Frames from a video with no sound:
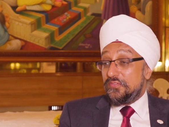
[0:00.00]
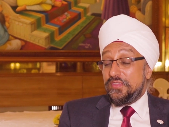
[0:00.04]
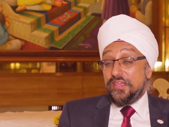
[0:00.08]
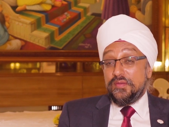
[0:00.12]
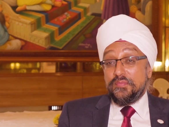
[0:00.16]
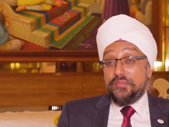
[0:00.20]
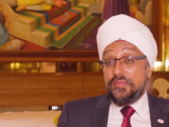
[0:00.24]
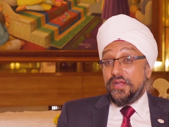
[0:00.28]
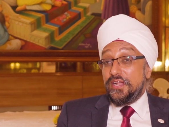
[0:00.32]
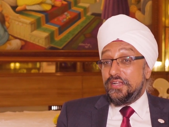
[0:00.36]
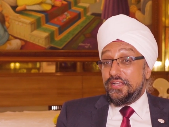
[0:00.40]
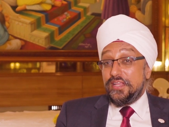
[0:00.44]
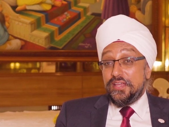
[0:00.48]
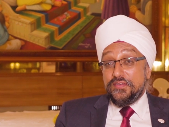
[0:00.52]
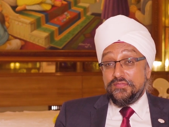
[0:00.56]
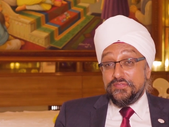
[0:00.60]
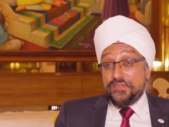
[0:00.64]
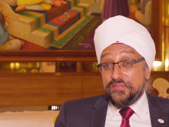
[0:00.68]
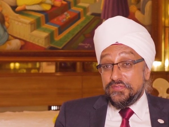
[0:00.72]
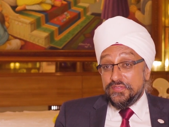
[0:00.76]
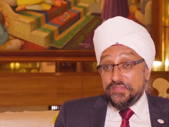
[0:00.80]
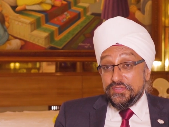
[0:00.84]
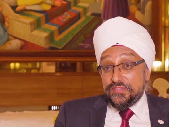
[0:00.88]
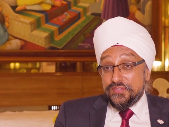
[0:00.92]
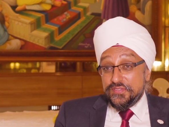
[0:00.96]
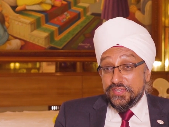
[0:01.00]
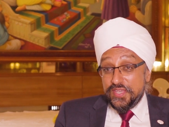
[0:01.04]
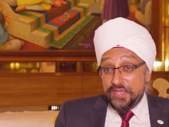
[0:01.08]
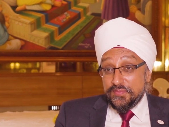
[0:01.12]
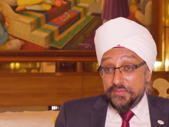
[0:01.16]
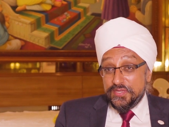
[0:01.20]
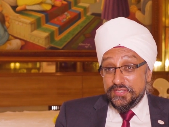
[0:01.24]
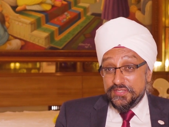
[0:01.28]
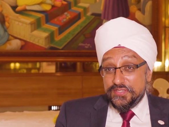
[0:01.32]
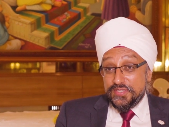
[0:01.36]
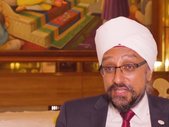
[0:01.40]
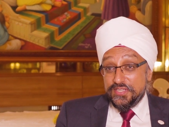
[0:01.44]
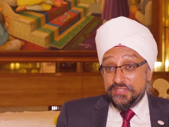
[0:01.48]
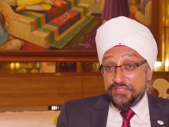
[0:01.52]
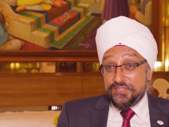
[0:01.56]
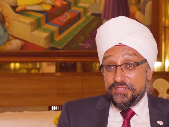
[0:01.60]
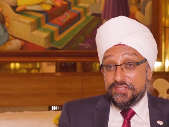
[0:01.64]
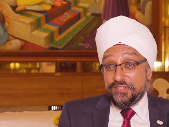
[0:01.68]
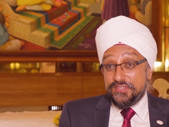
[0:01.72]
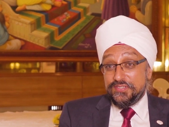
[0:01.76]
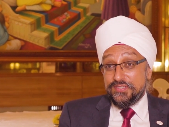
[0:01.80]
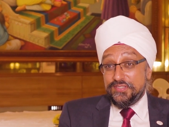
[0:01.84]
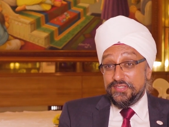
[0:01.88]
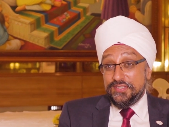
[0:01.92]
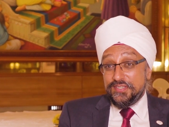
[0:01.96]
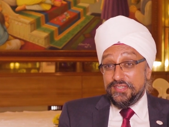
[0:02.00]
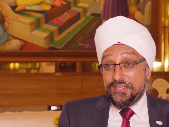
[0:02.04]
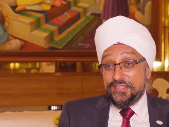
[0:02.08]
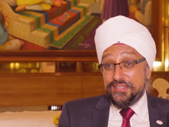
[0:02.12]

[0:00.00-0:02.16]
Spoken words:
them might have even the same ancestors.